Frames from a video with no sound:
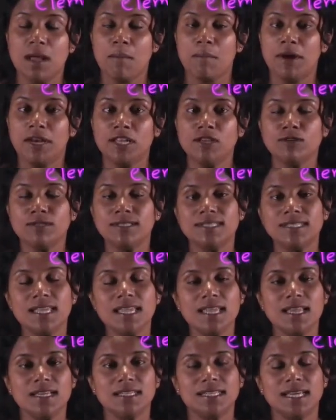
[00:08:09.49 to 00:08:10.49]
but you
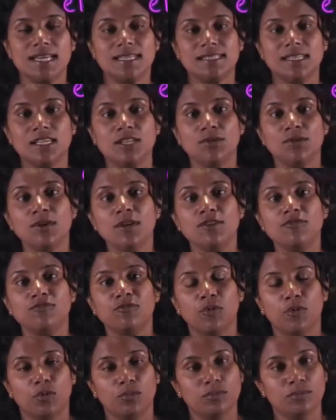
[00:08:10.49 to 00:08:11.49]
see it as a
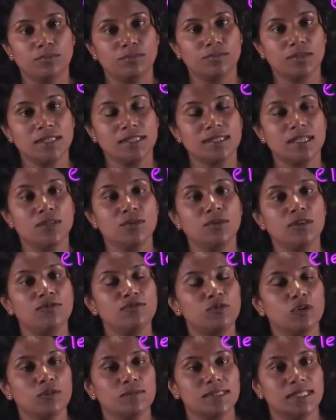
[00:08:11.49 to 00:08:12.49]
uniform. It's a
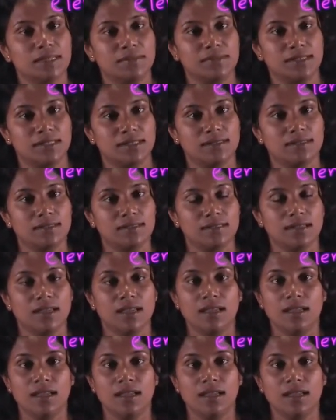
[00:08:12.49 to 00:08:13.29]
uniform substance.